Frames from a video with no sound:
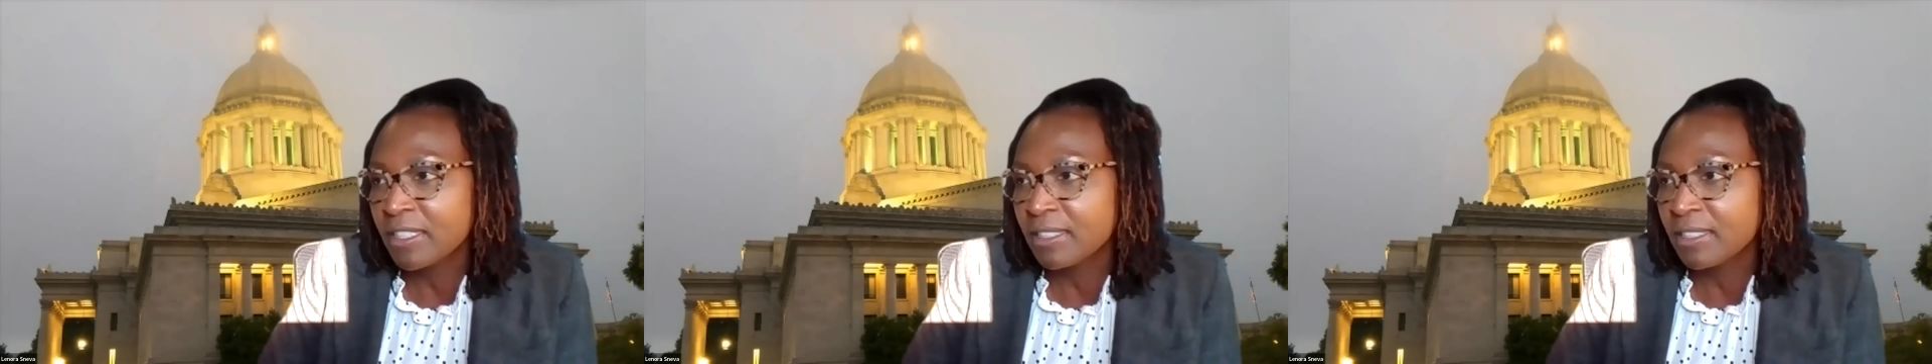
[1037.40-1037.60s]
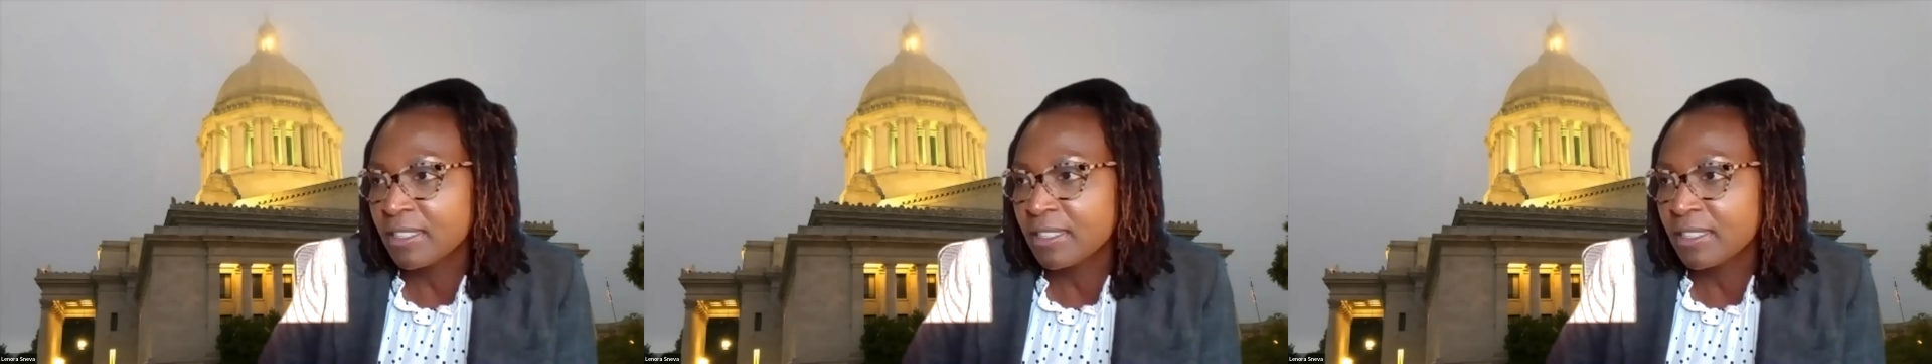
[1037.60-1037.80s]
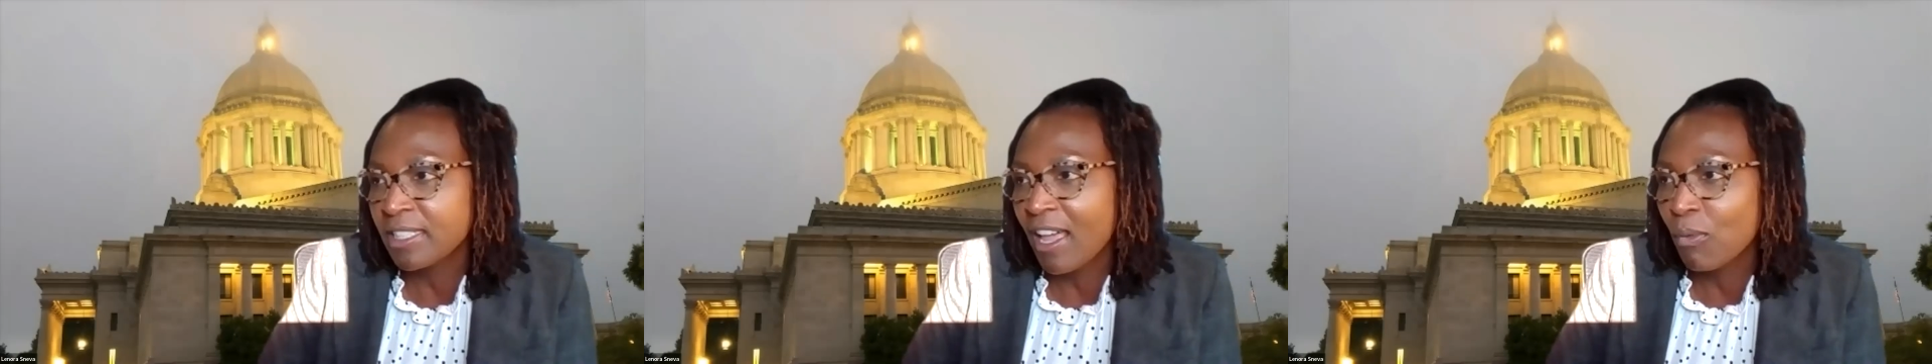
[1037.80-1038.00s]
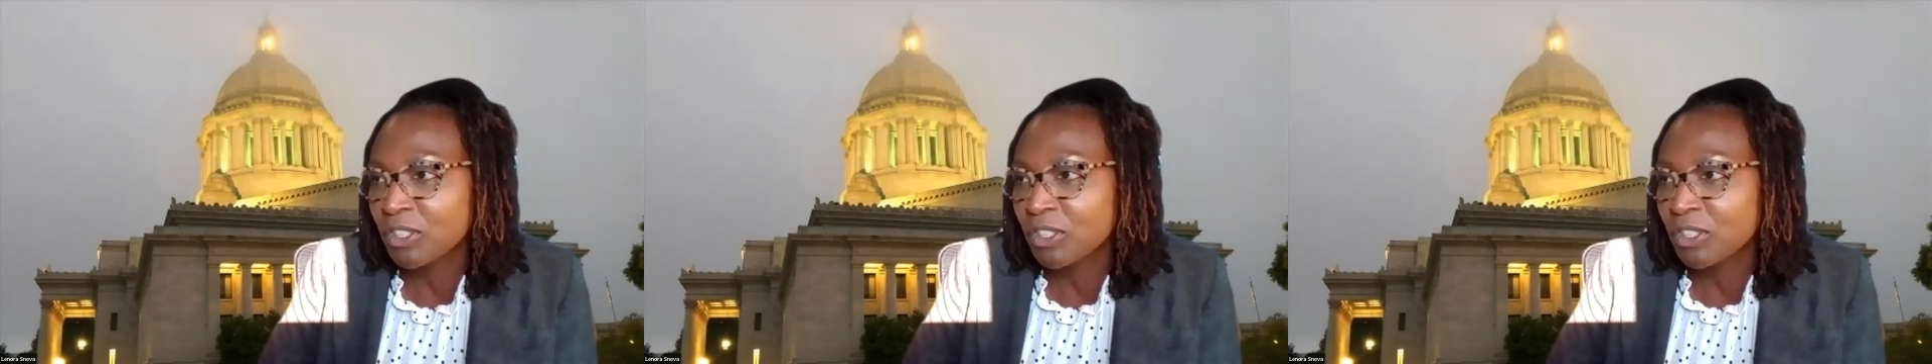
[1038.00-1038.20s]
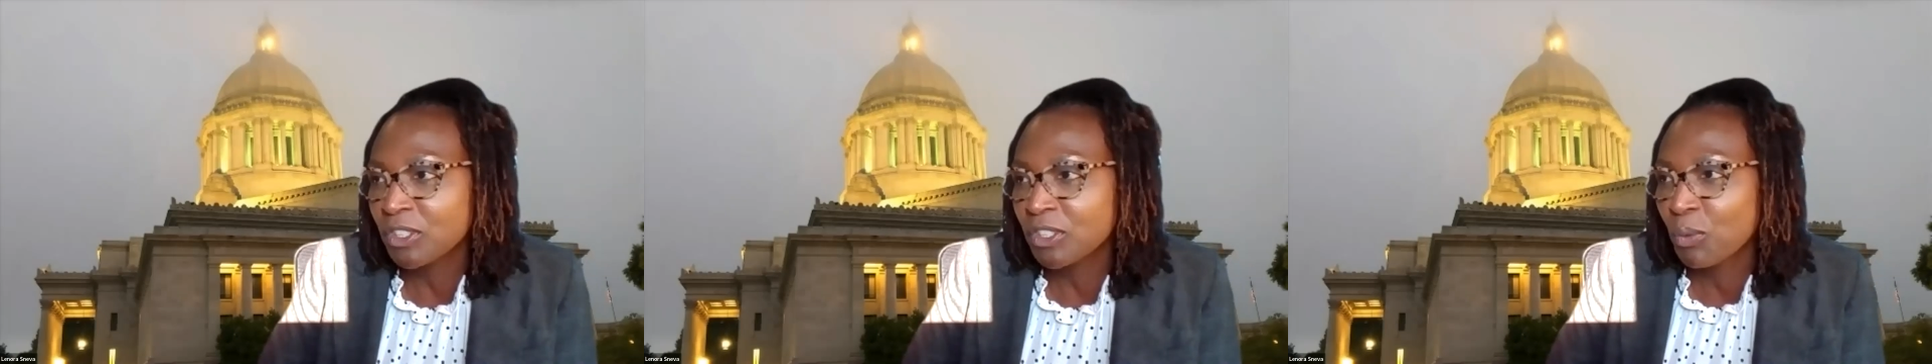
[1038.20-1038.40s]
office,
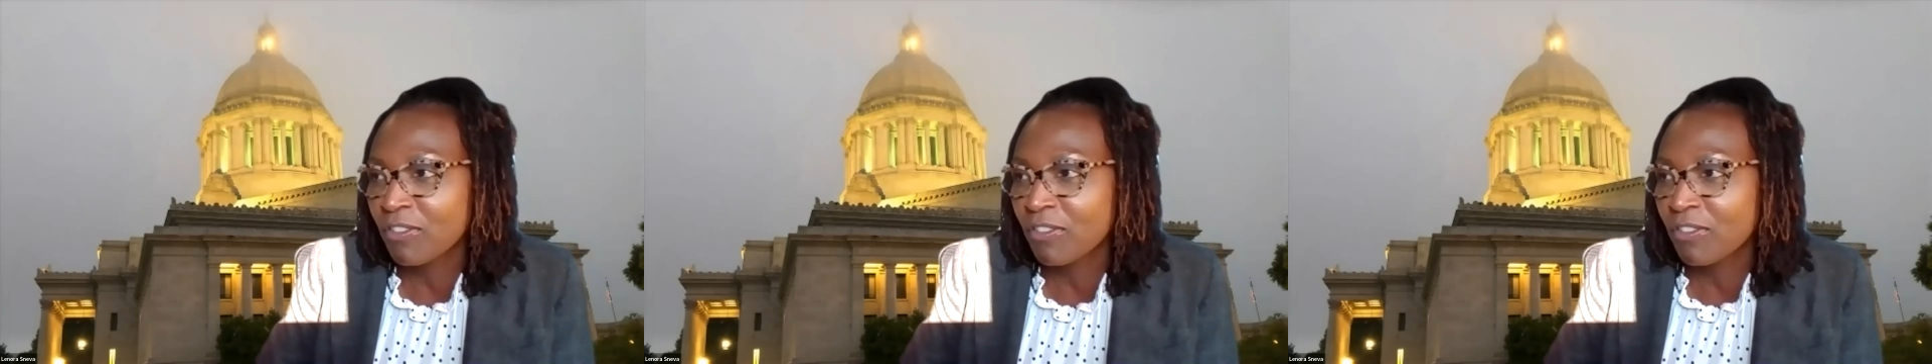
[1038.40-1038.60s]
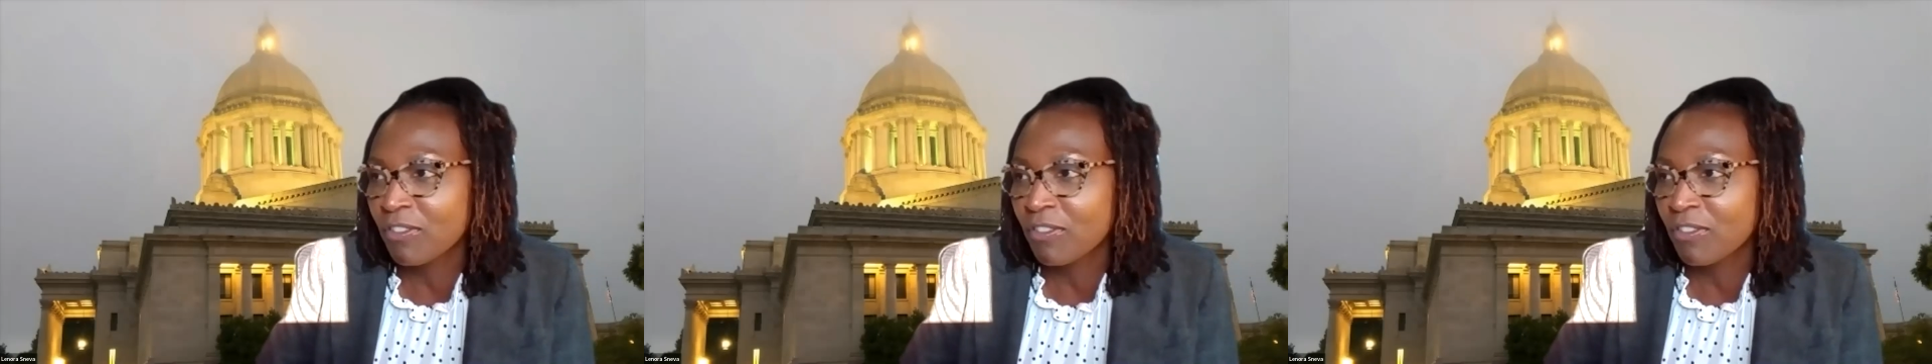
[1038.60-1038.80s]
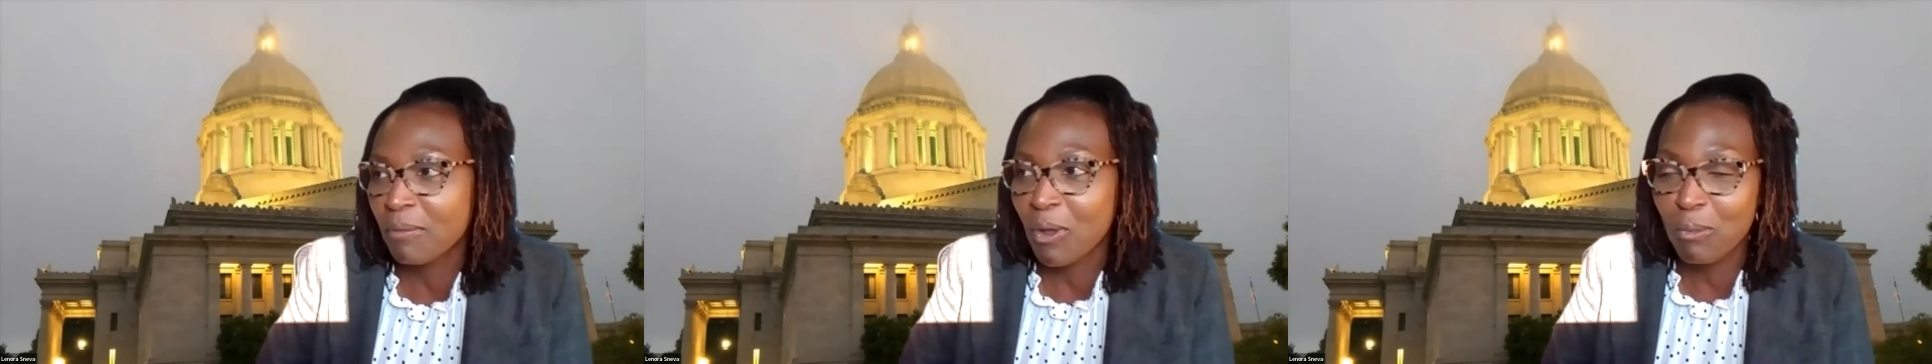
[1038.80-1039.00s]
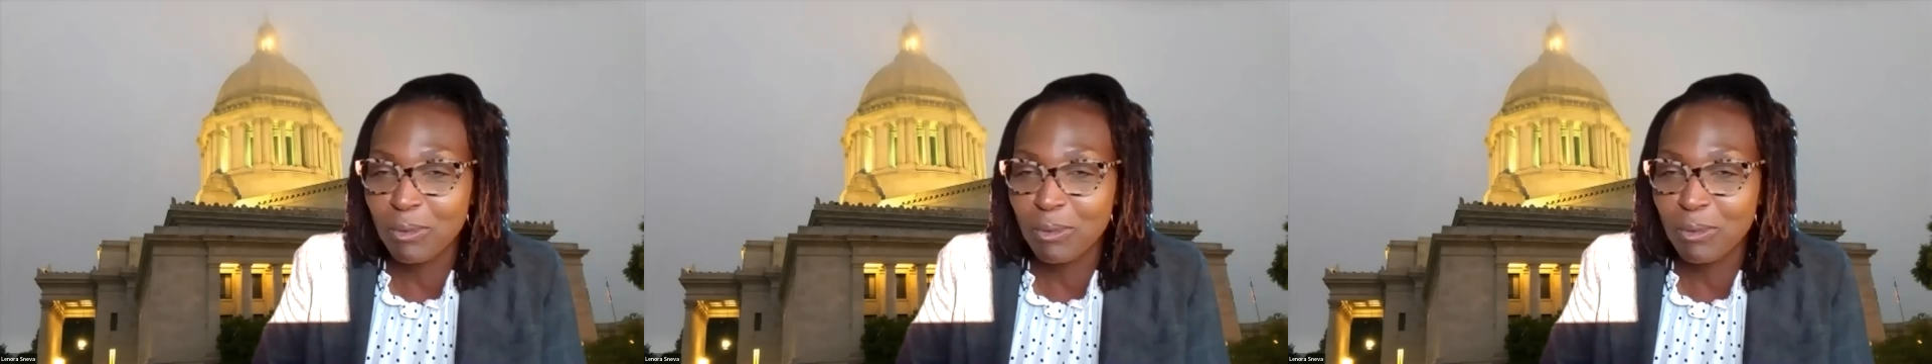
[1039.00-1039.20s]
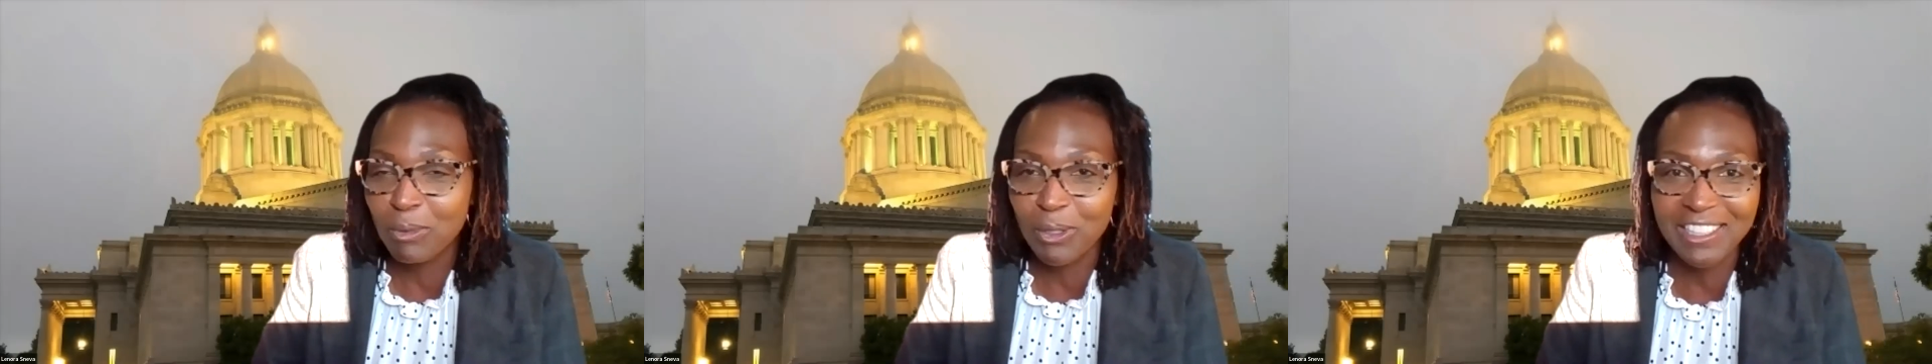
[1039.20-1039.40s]
staff want to work from a
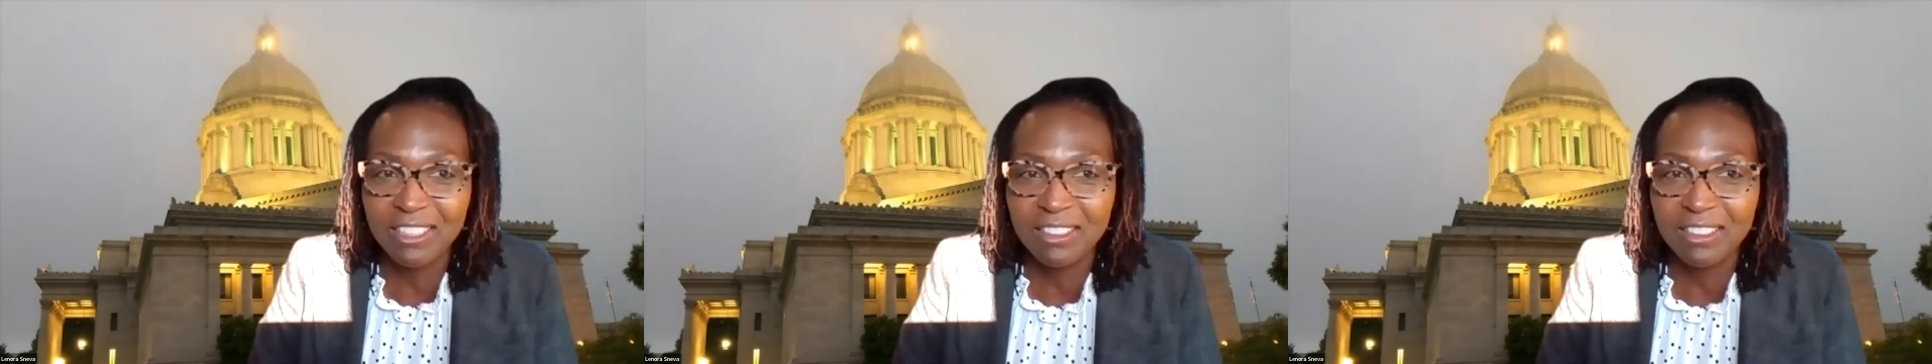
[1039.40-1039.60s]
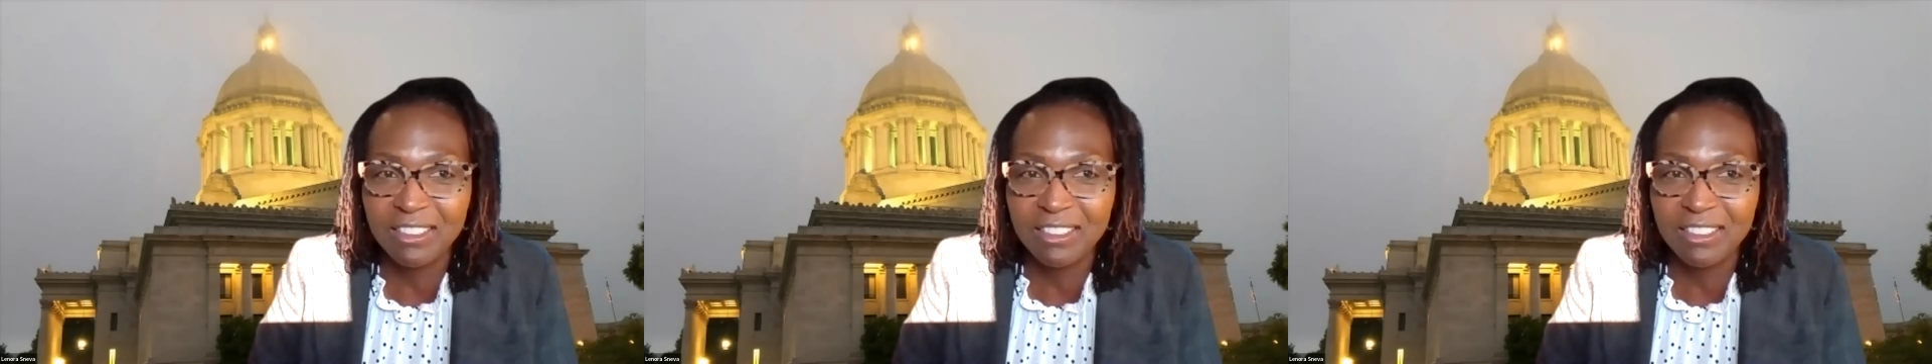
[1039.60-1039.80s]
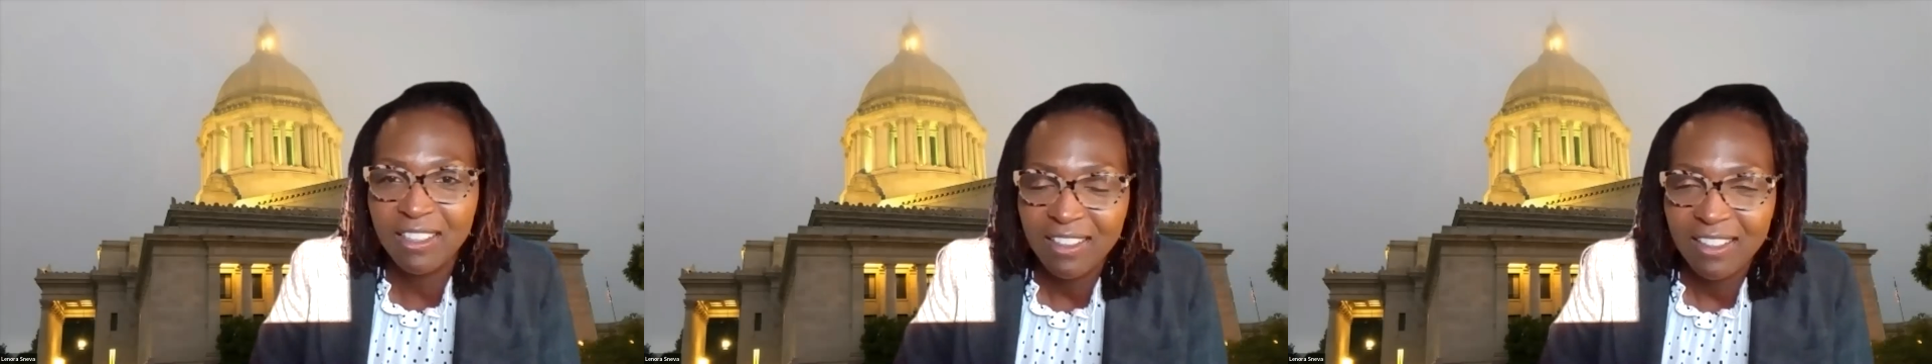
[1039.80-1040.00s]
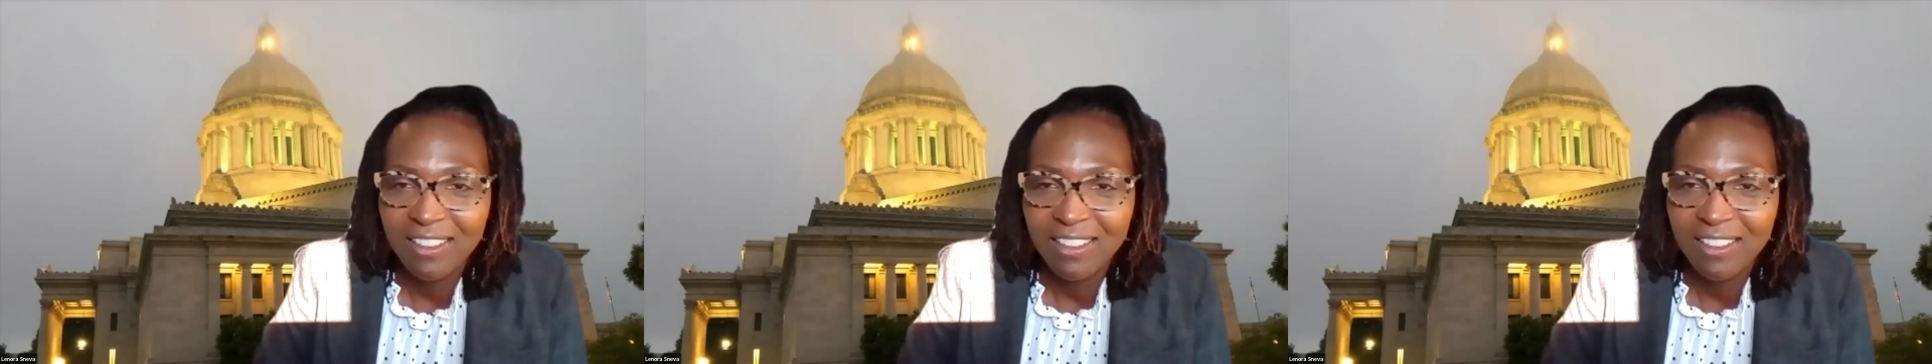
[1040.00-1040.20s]
home location.